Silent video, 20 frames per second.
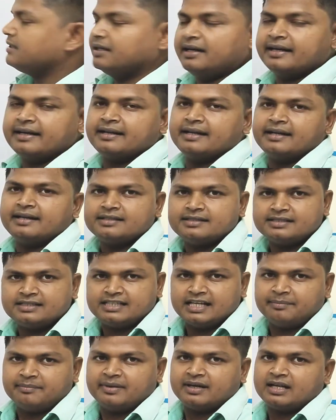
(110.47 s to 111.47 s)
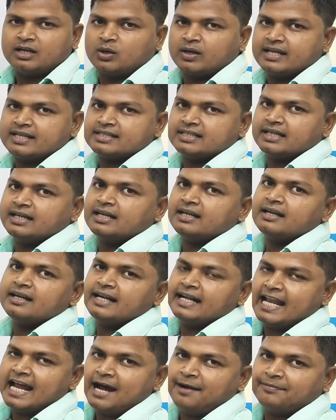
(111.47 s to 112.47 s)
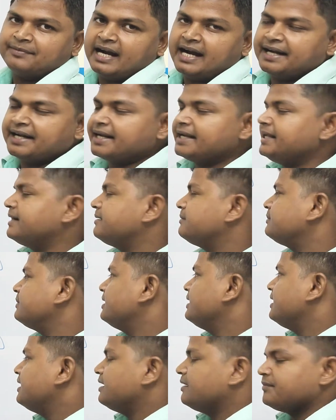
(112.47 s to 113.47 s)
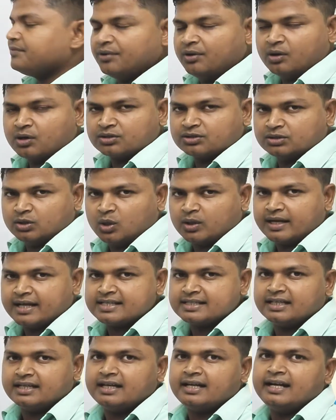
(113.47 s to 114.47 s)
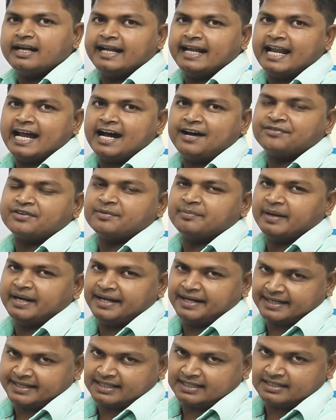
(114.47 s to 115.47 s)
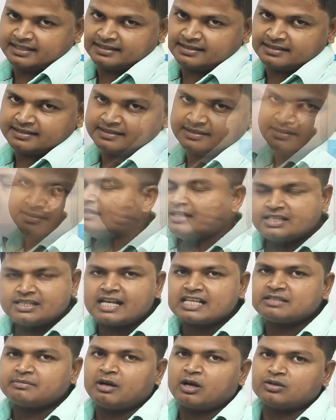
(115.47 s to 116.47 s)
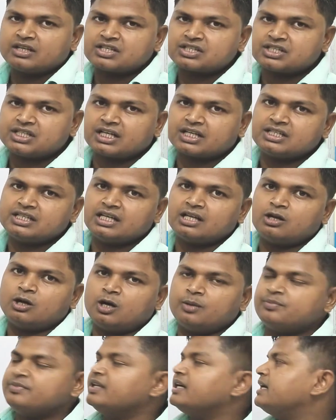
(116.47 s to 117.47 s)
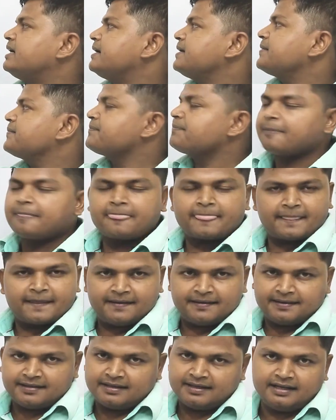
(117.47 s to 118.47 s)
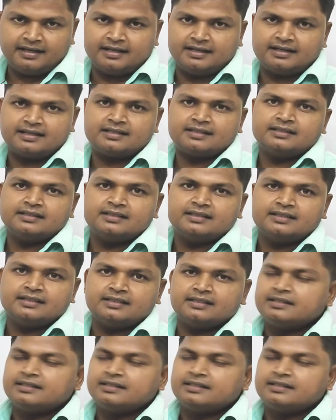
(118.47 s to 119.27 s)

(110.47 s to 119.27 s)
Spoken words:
third chamber known as the left atrium, fourth known as the left ventricle. Discuss about the structure of the heart.